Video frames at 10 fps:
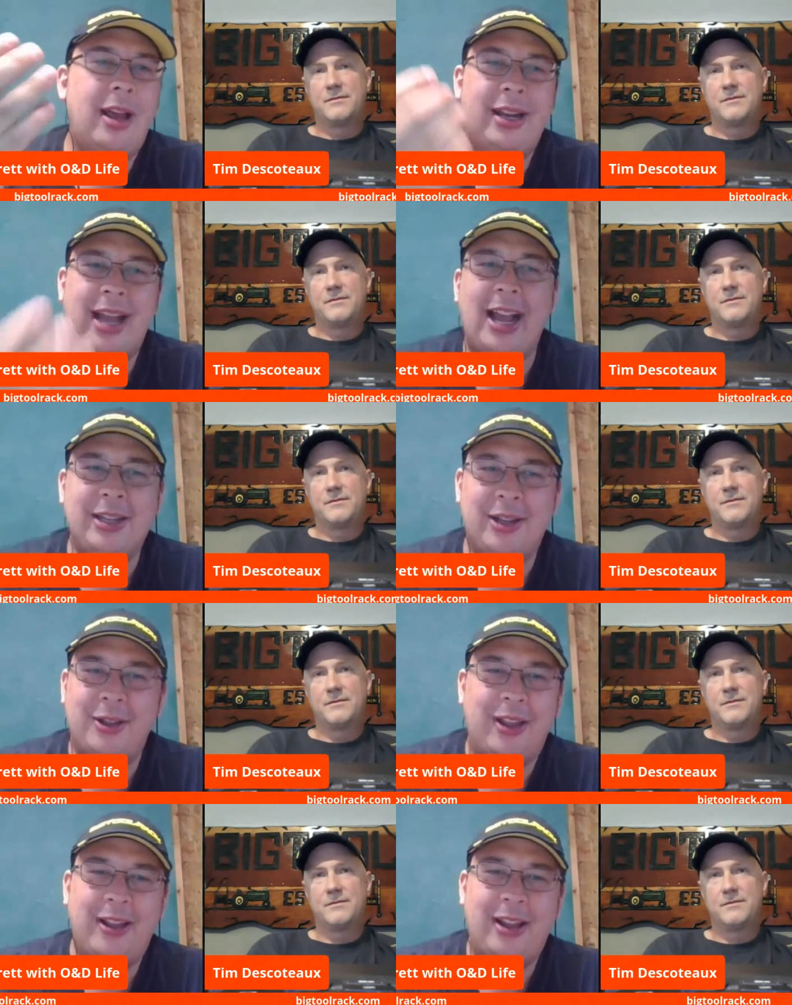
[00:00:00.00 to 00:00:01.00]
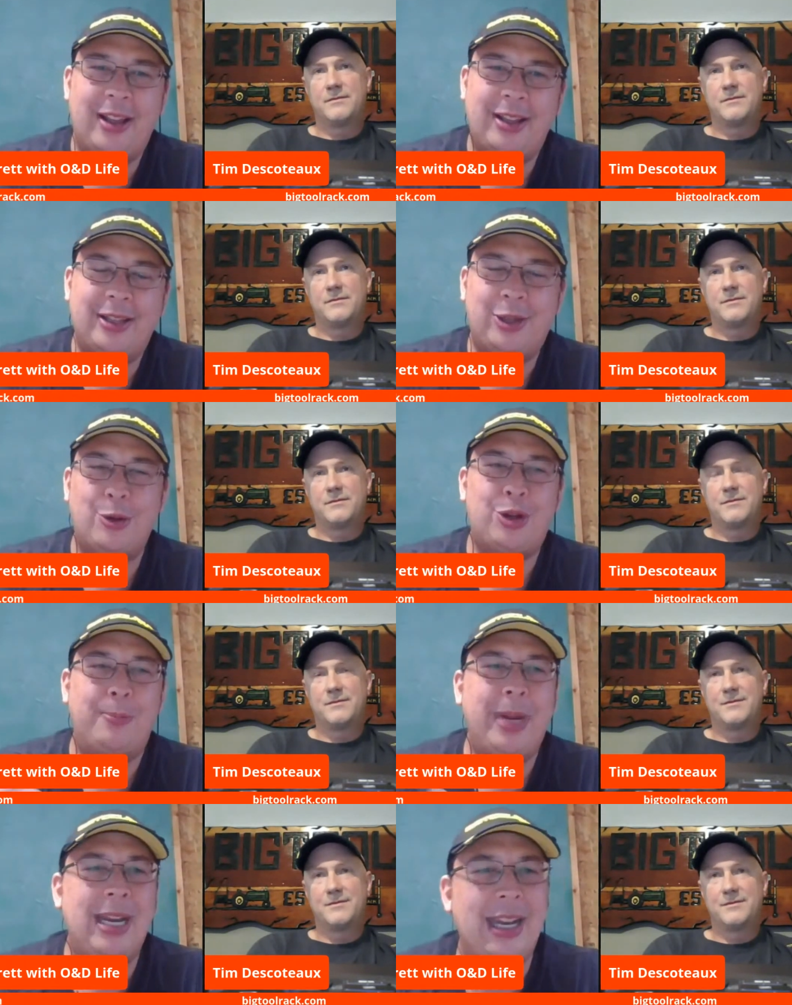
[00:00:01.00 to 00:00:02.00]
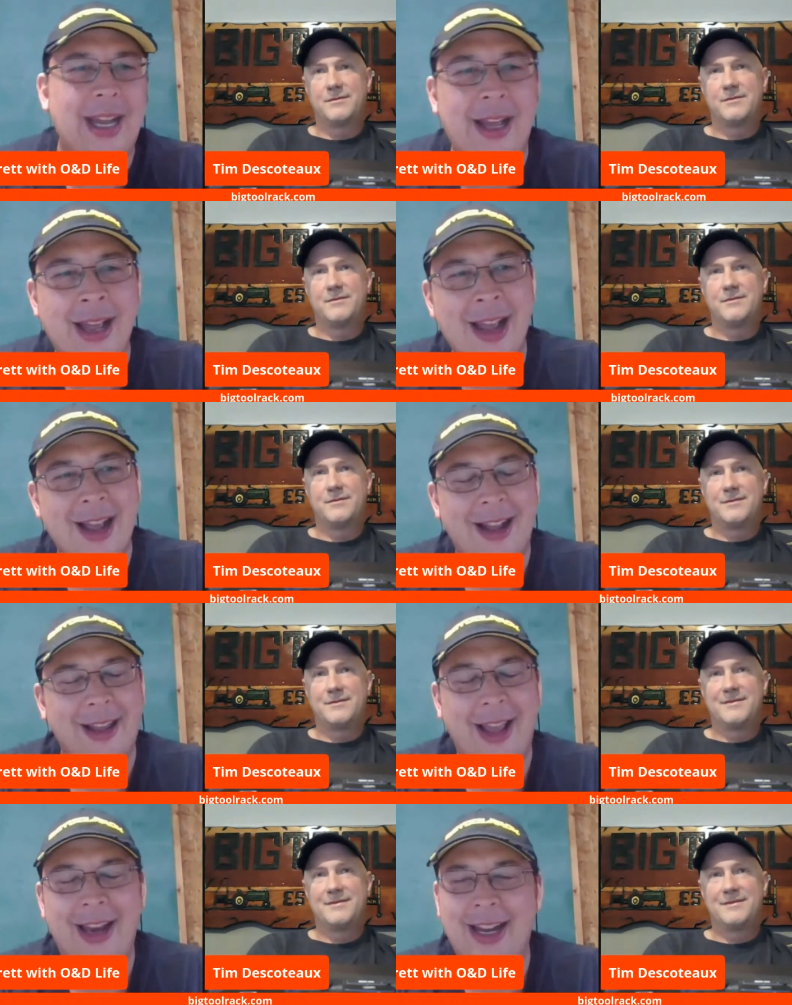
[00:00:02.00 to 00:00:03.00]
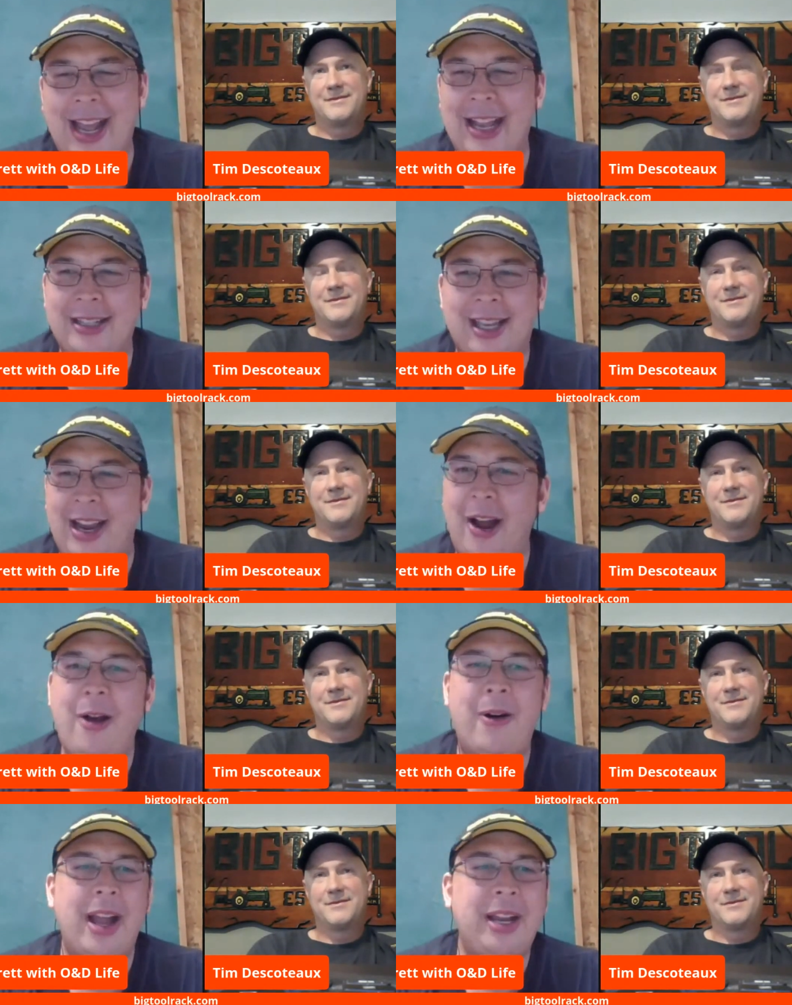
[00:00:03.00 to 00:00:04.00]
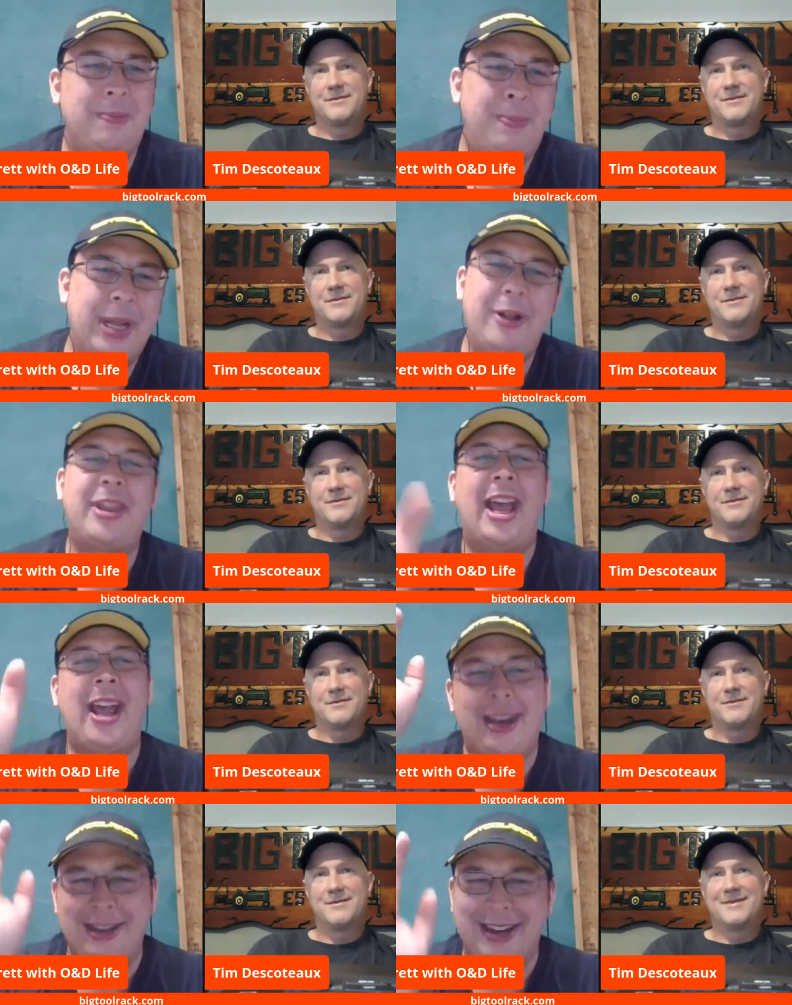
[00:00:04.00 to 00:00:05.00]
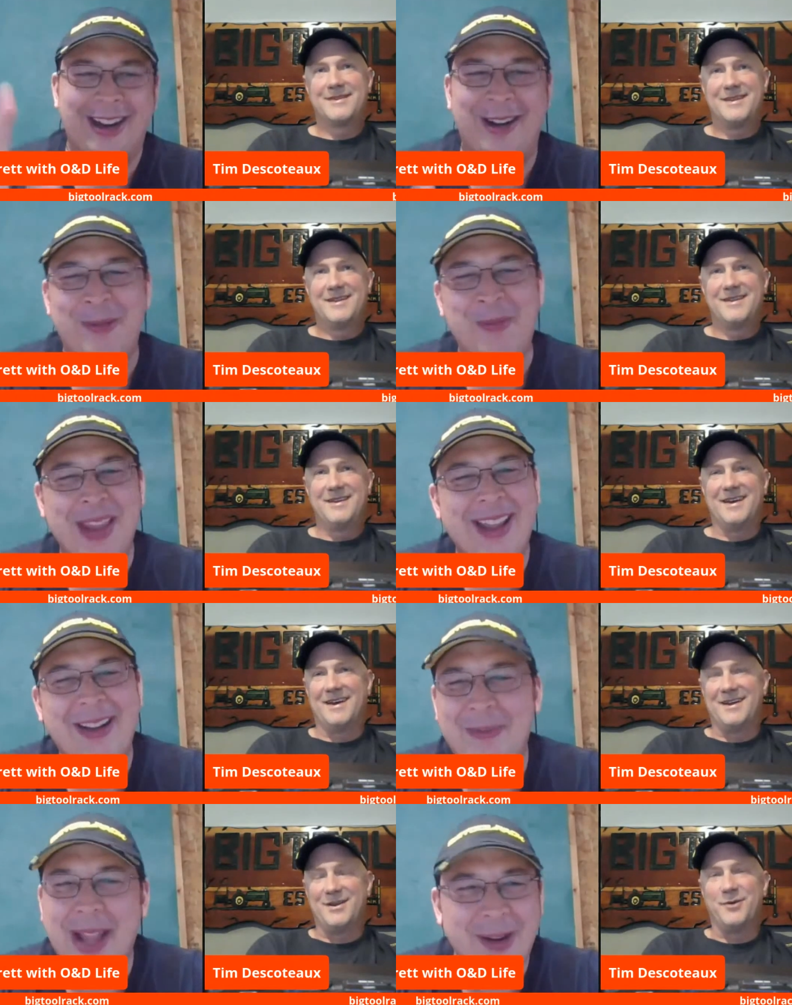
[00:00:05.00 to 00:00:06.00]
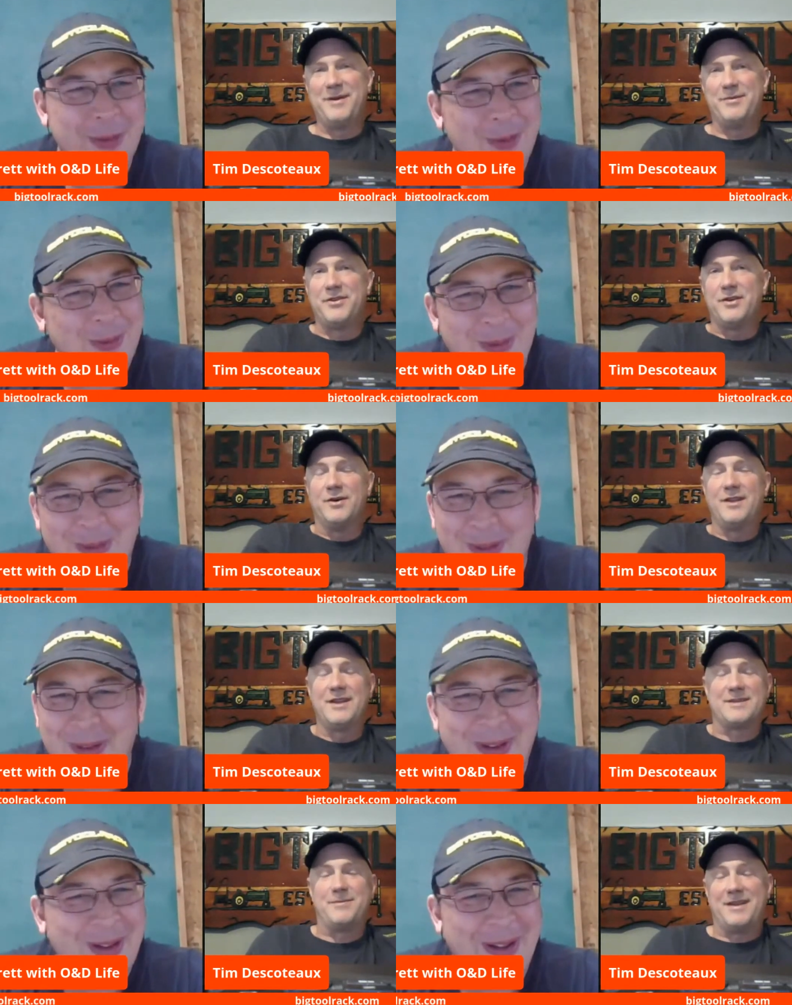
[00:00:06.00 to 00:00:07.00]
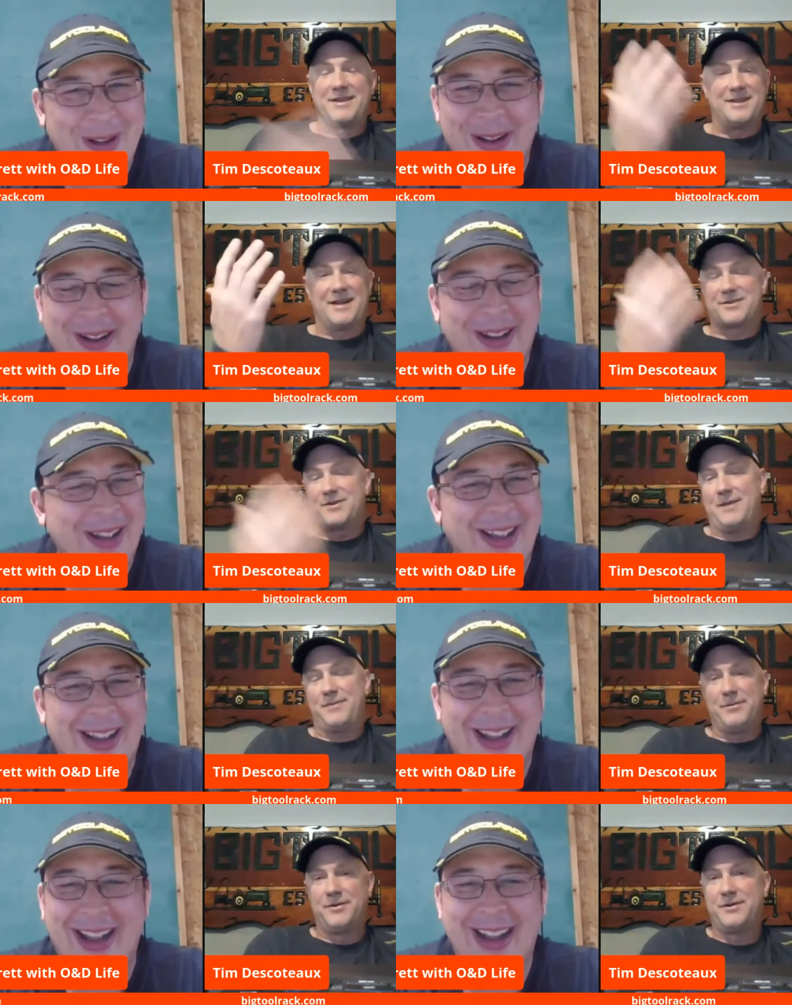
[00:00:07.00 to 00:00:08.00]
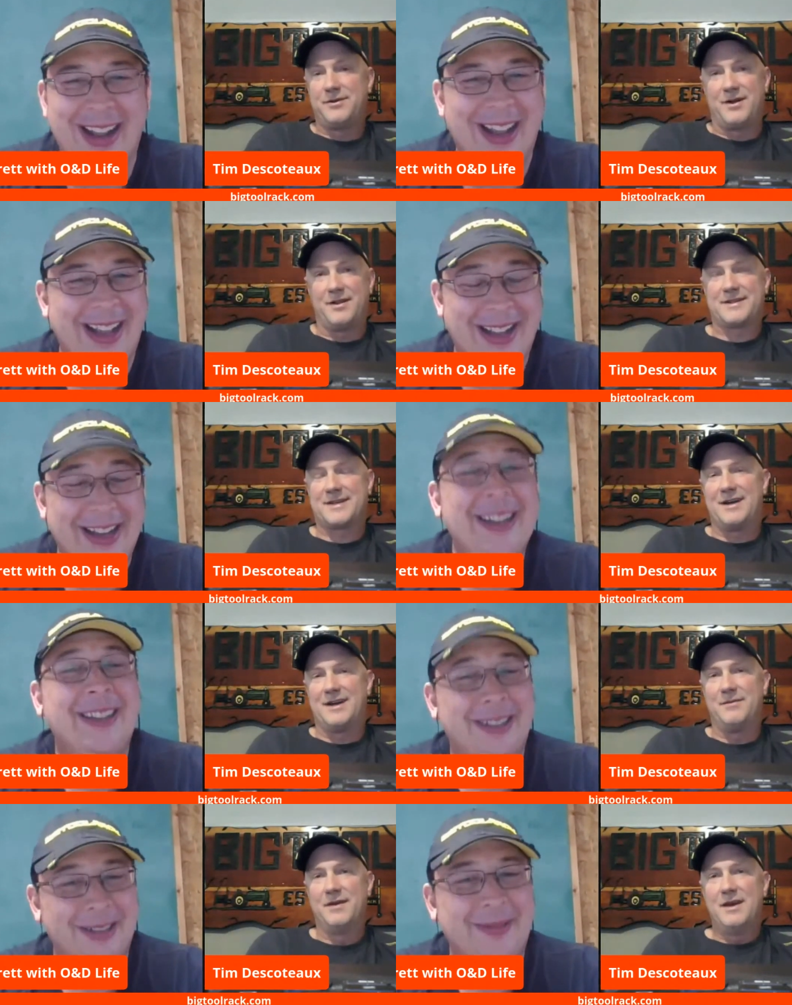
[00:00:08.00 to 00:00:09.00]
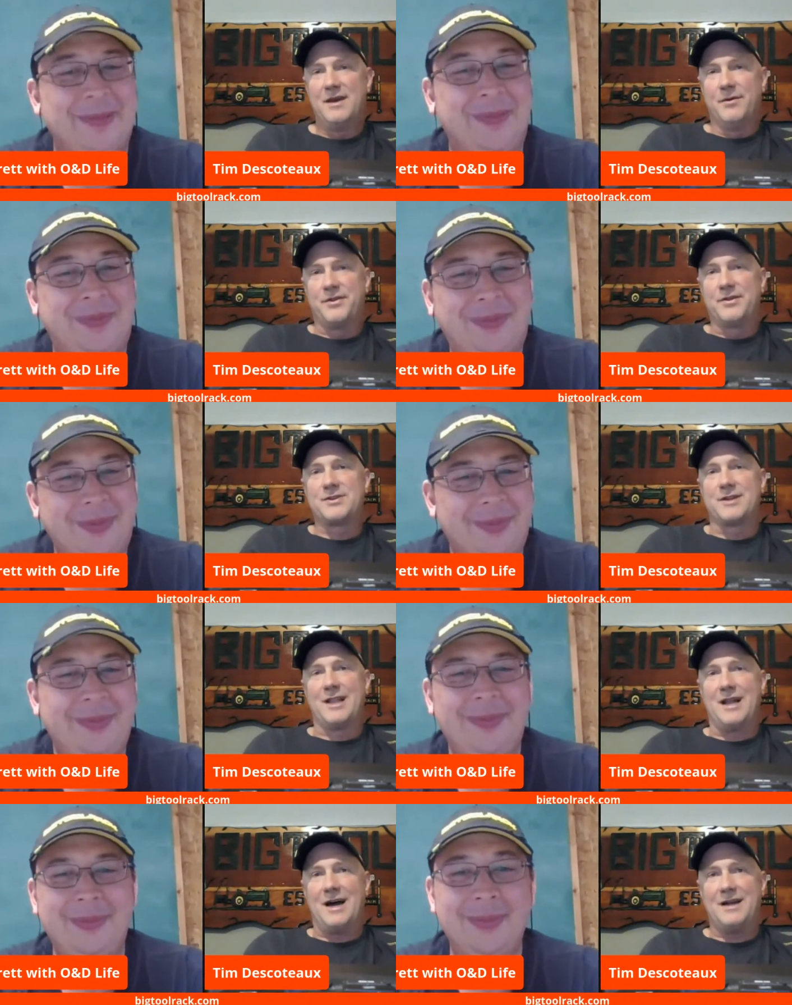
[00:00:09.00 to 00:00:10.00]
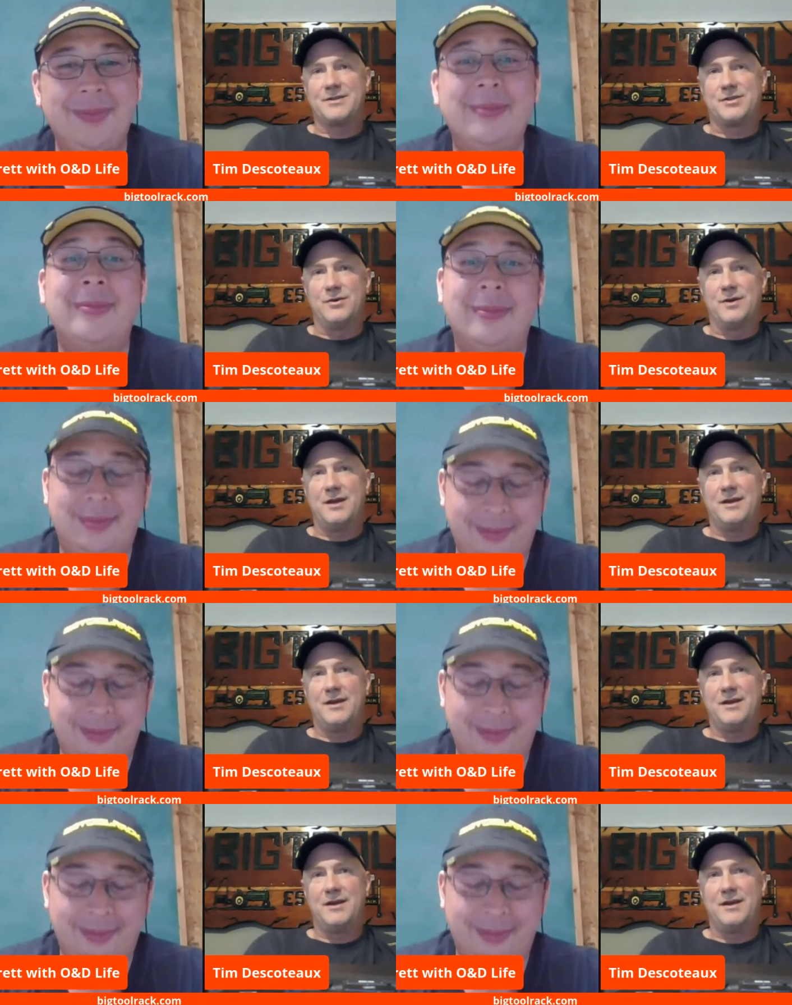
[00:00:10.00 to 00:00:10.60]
Speaker 1: a lot of guys on the social media a lot of guys say, "Oh, I could build that," you know.
Speaker 2: Yeah, I know like, people do, and listen, listen, that's great. People do it all the time, but there's a lot to